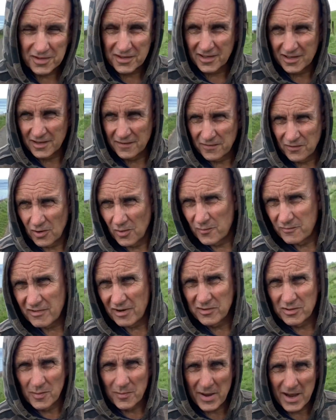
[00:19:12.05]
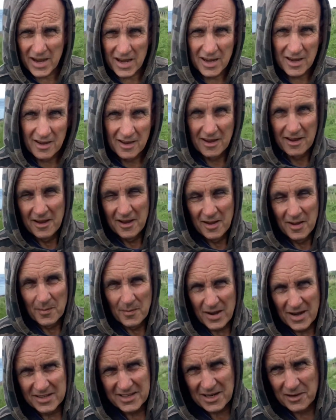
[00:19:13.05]
I think they've gone round the bay,
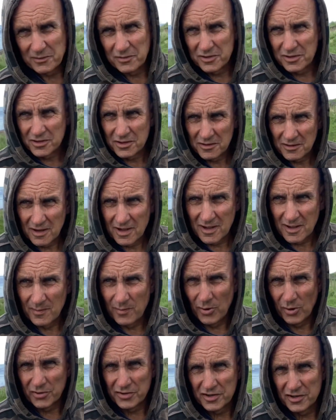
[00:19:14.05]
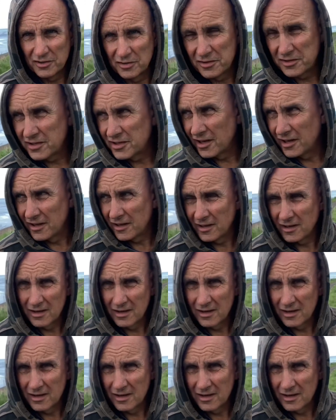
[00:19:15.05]
back down to Bordon or to